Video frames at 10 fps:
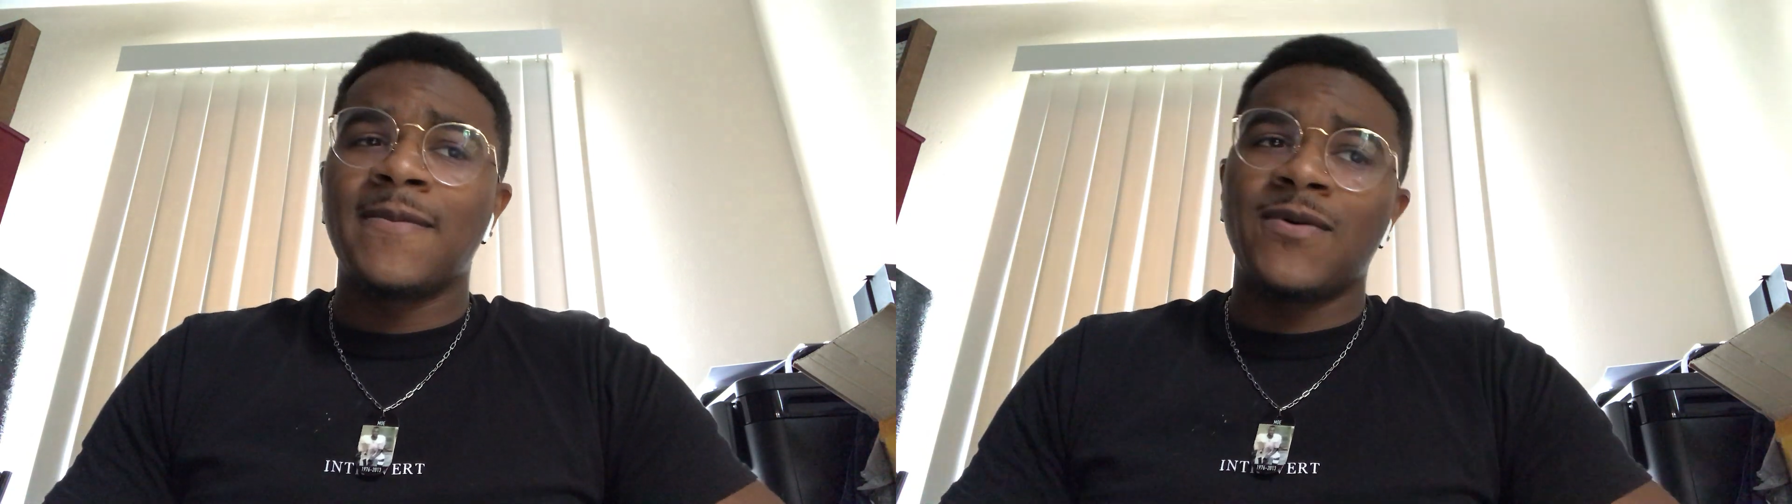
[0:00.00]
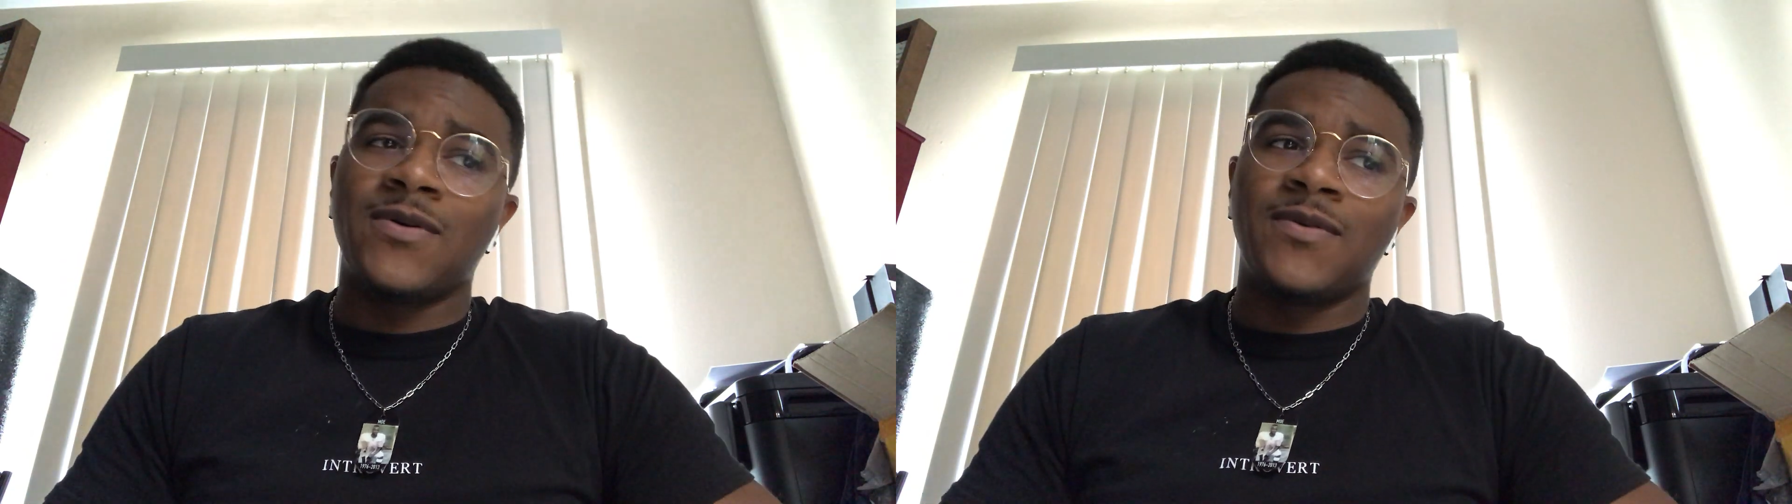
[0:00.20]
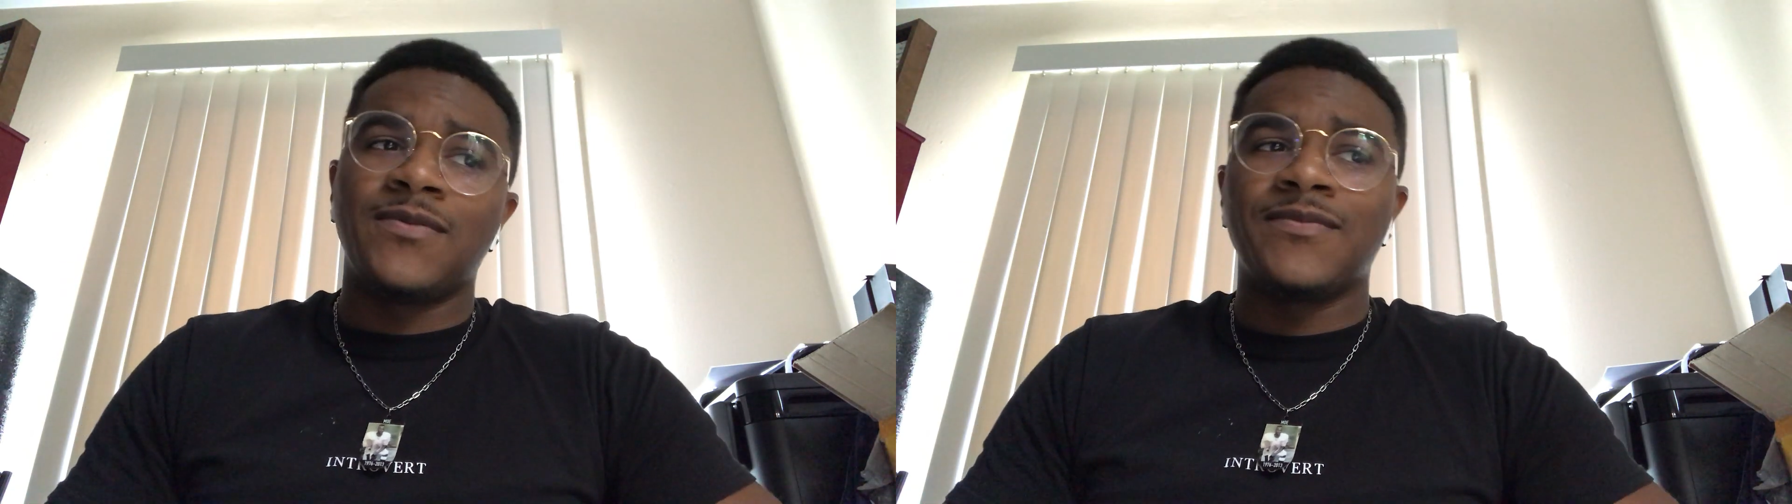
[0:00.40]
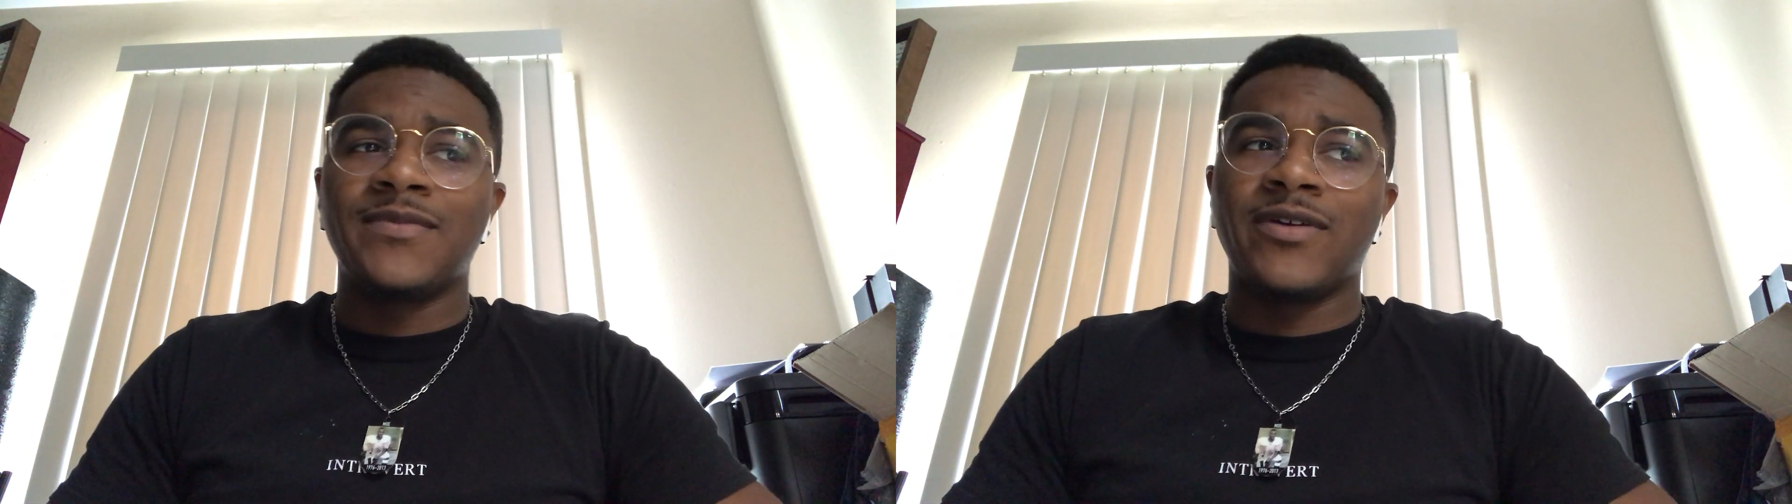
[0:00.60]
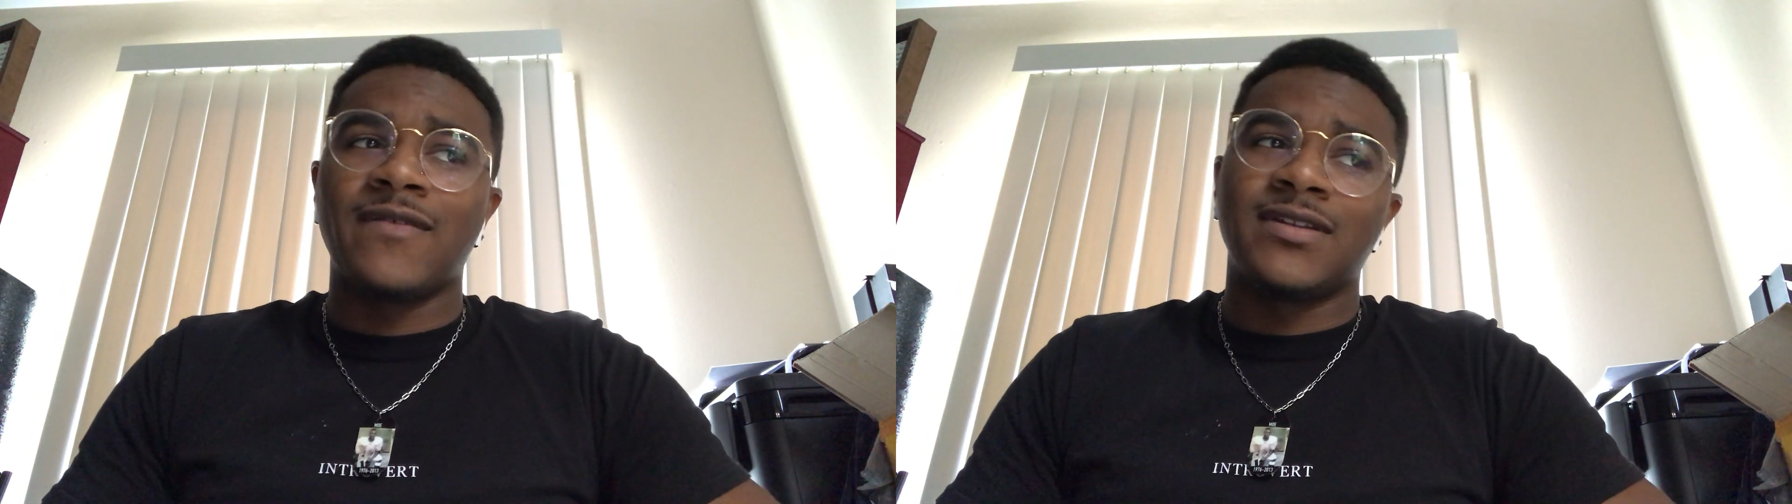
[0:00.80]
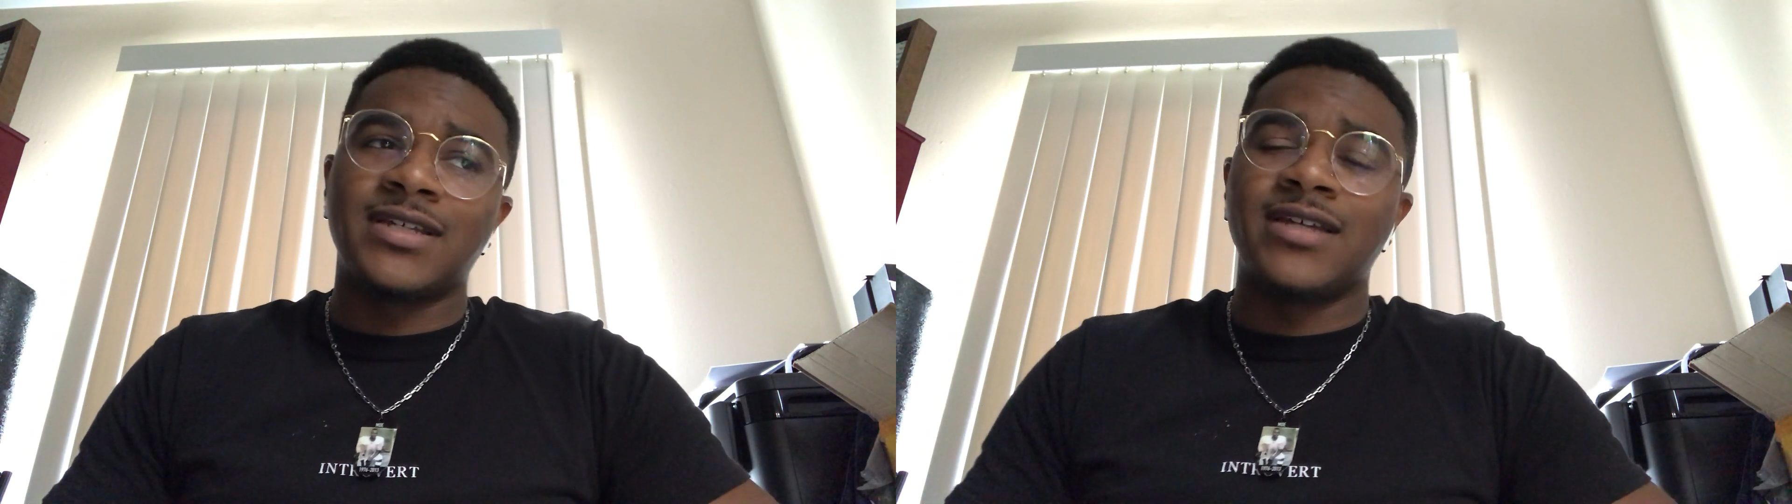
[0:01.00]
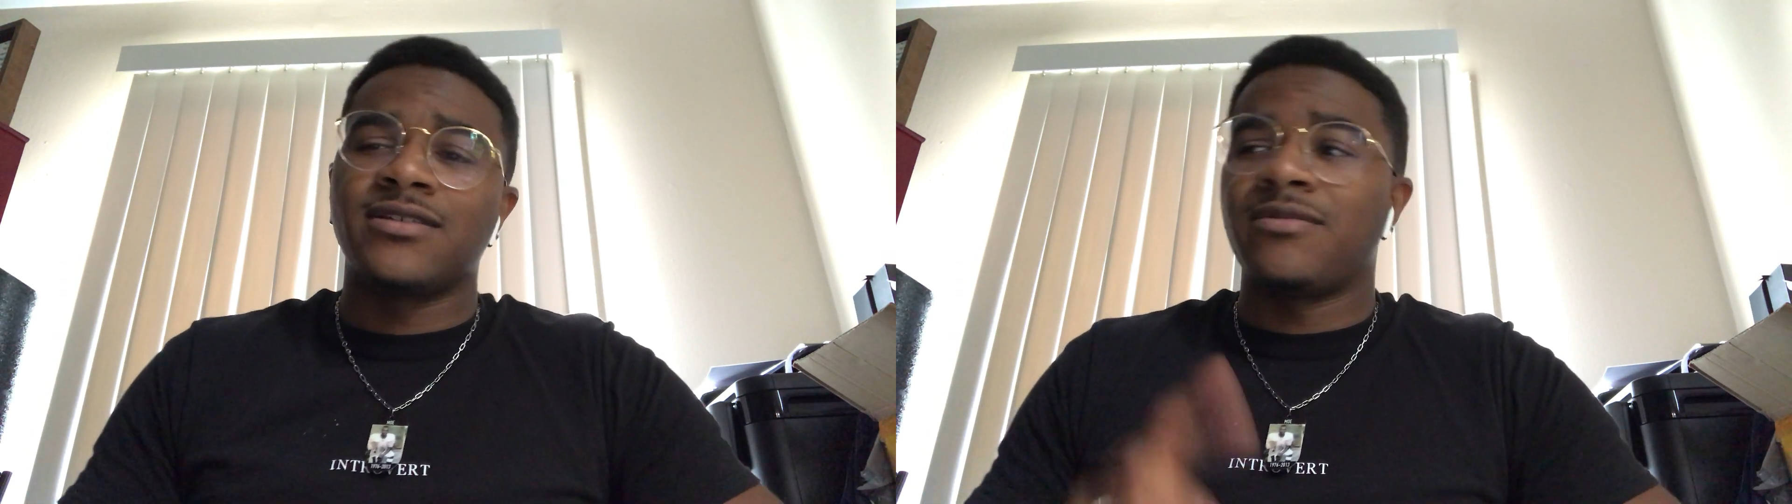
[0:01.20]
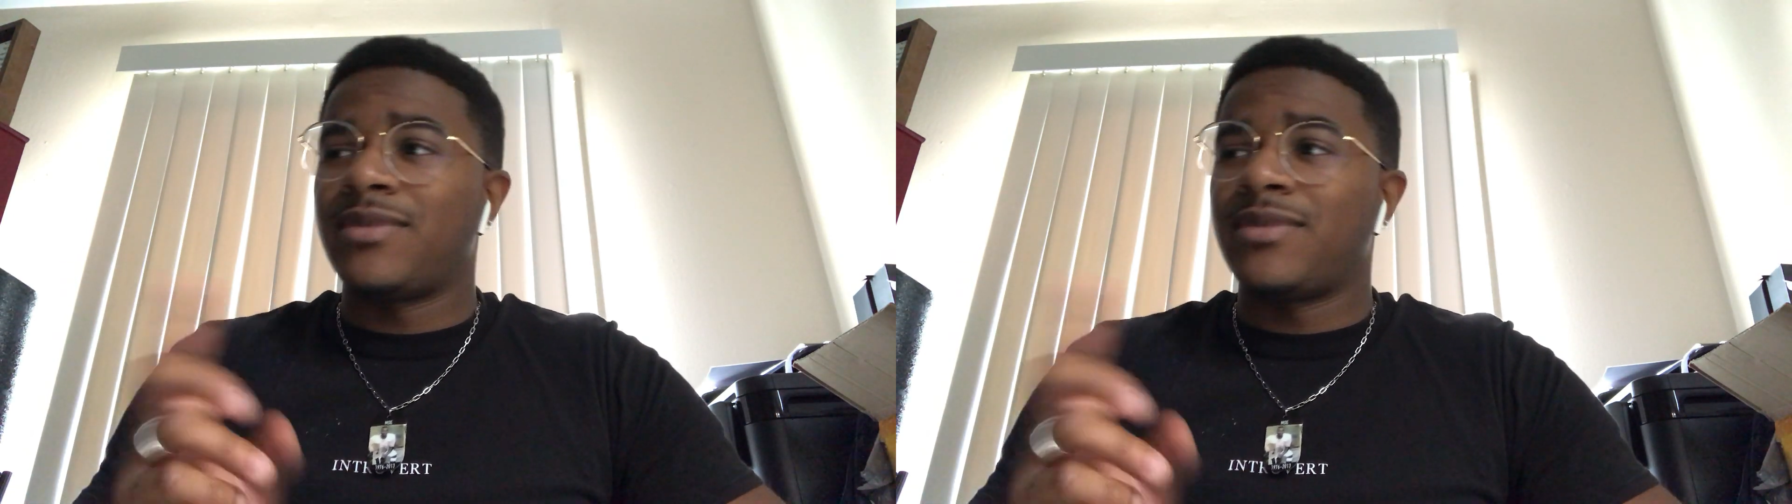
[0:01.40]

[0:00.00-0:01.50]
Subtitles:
Well, your graphic design is under